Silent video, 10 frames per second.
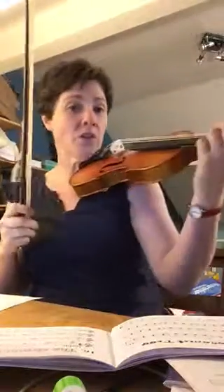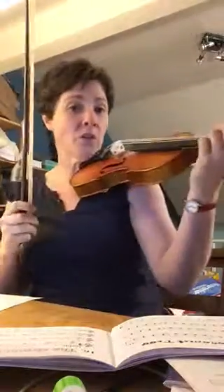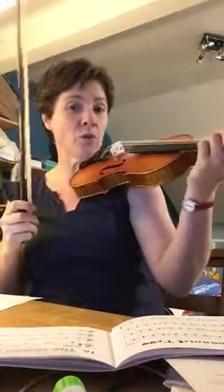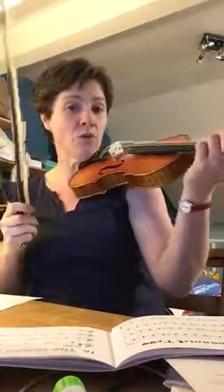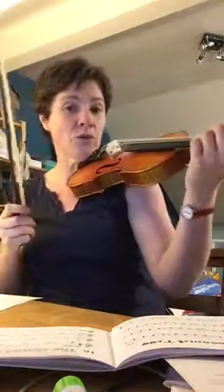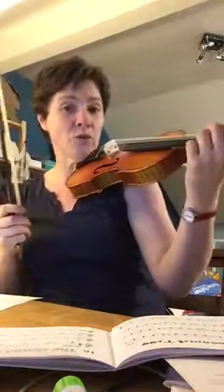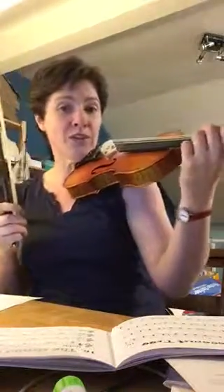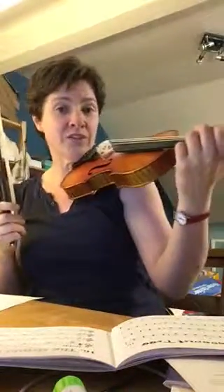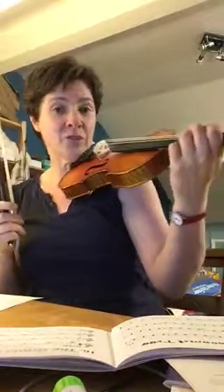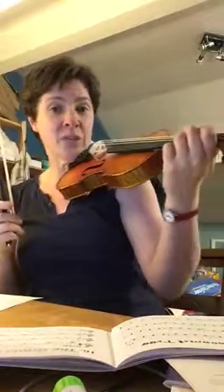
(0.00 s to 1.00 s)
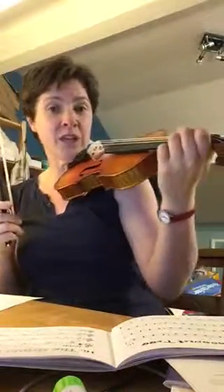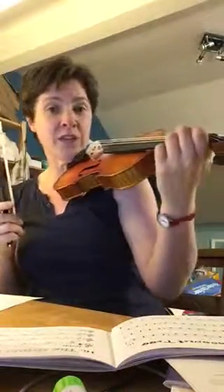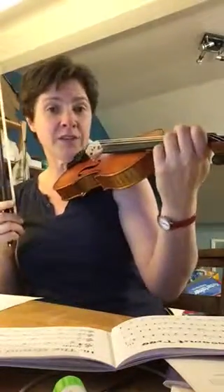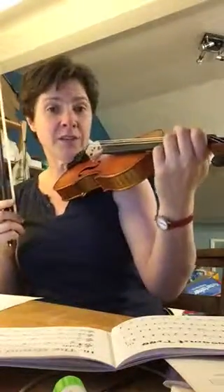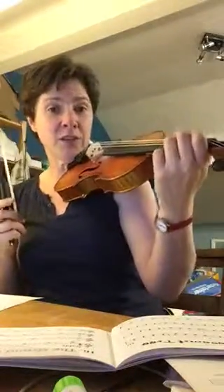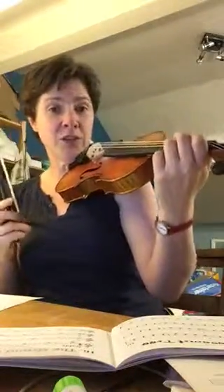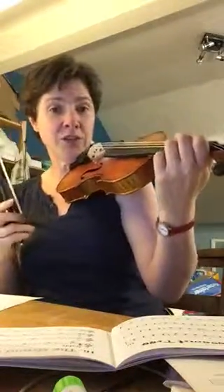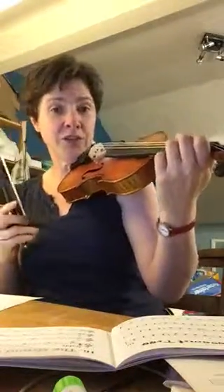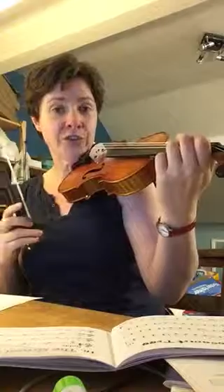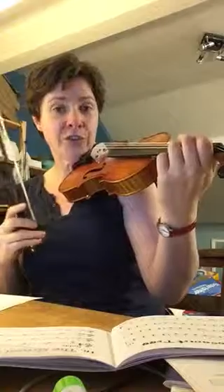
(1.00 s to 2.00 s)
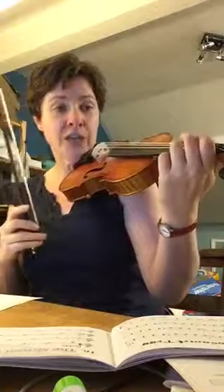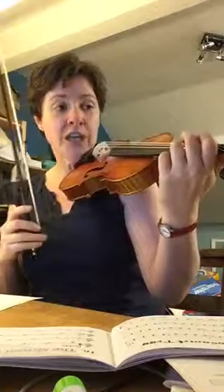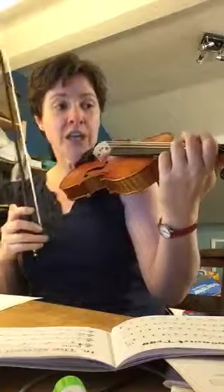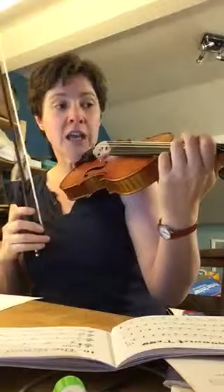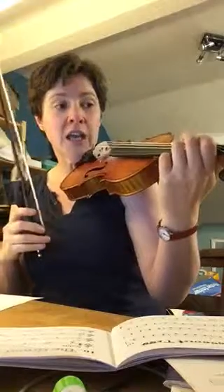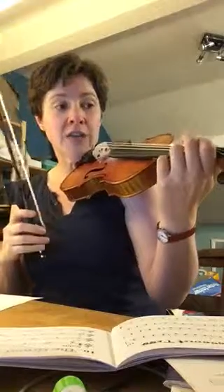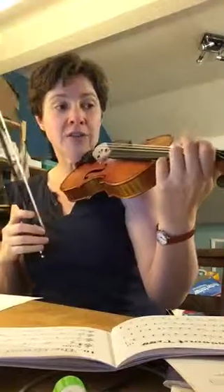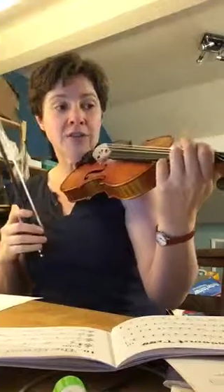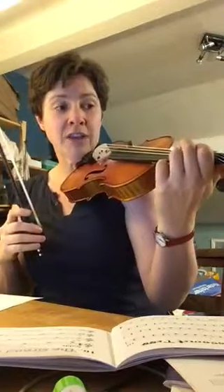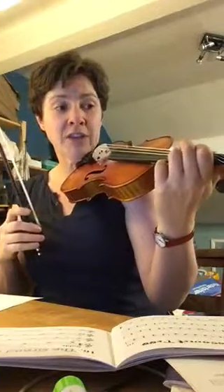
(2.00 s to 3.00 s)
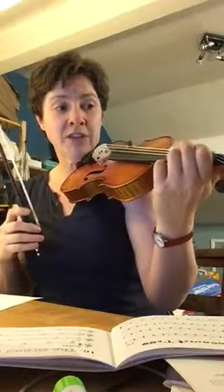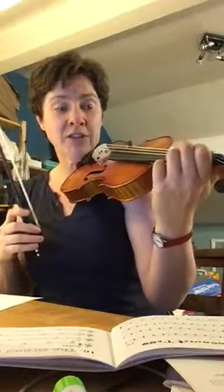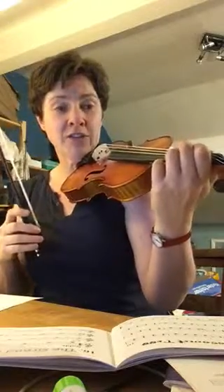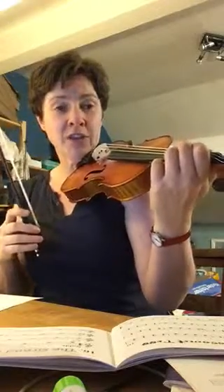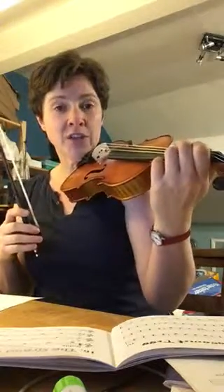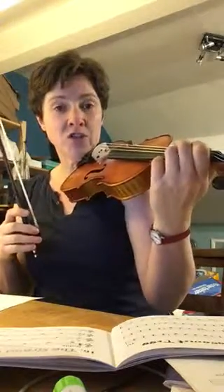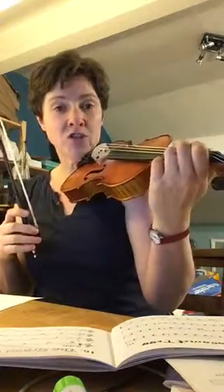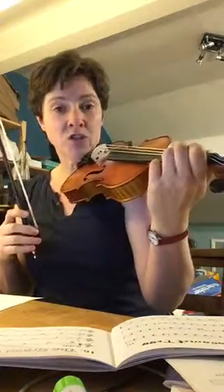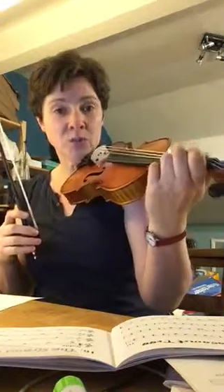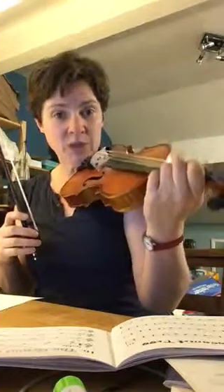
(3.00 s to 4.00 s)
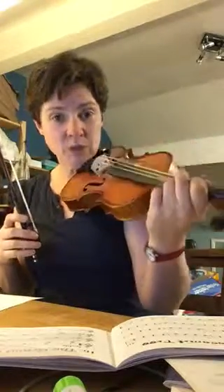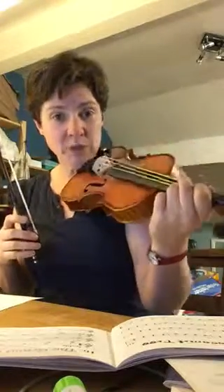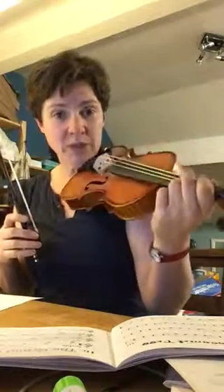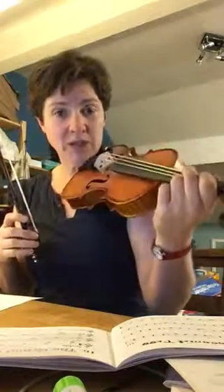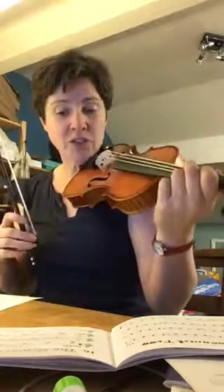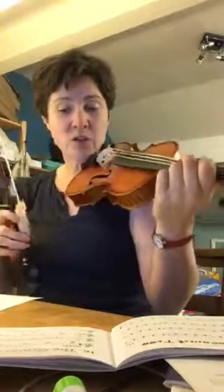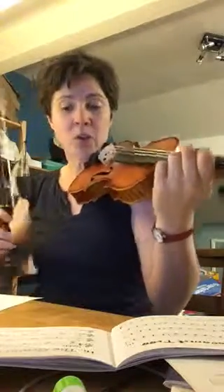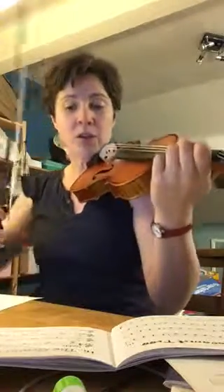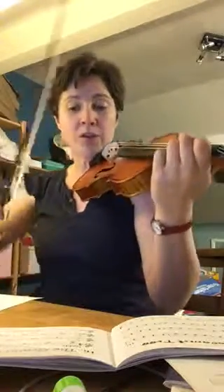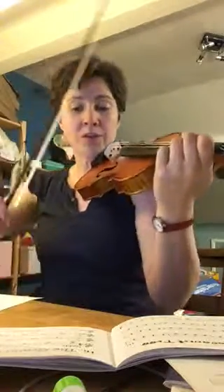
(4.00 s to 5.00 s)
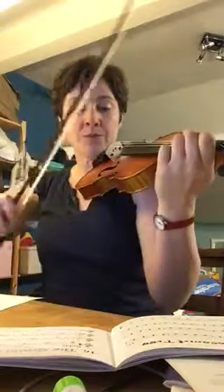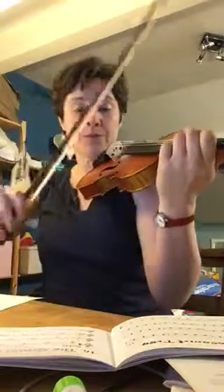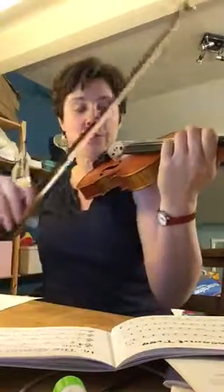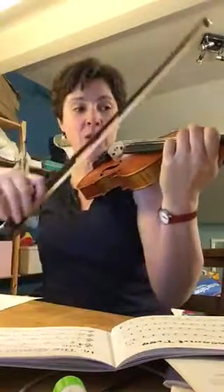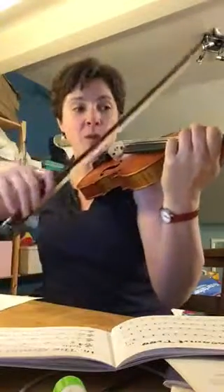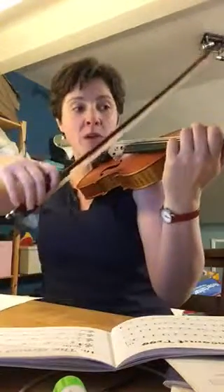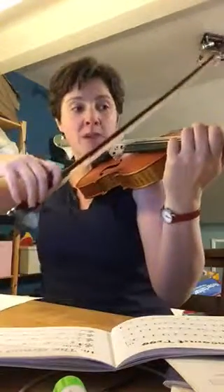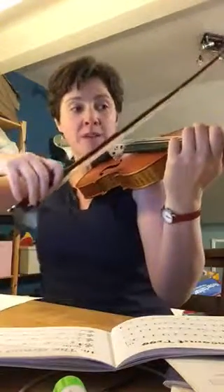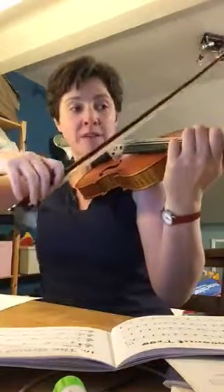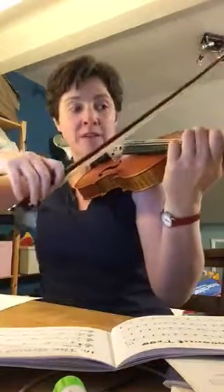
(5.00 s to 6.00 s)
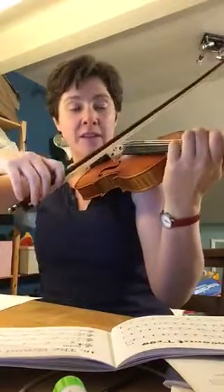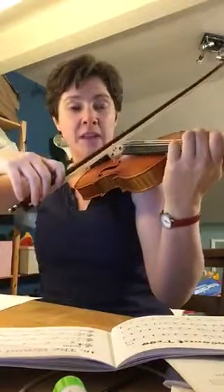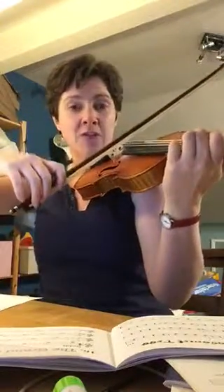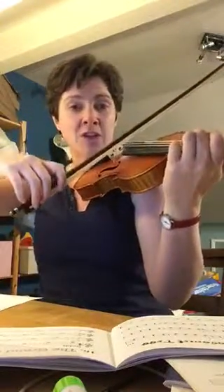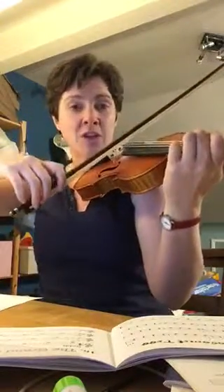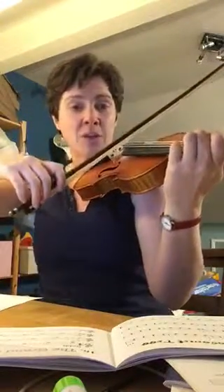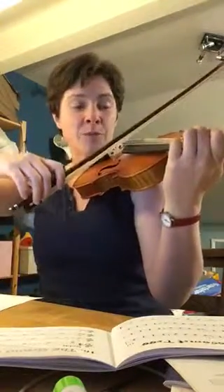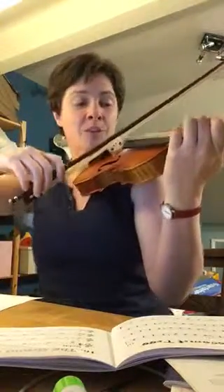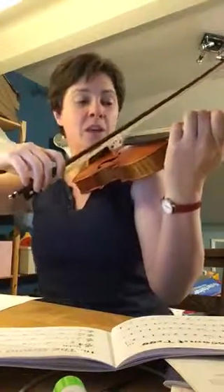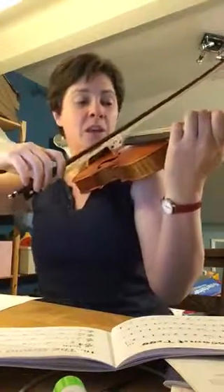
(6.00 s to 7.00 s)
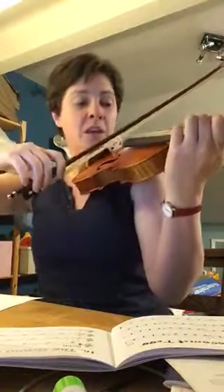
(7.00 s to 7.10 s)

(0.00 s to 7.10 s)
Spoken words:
the wrist should be nice and loose, and the fingers shouldn't be gripping too hard. So this is the F sharps.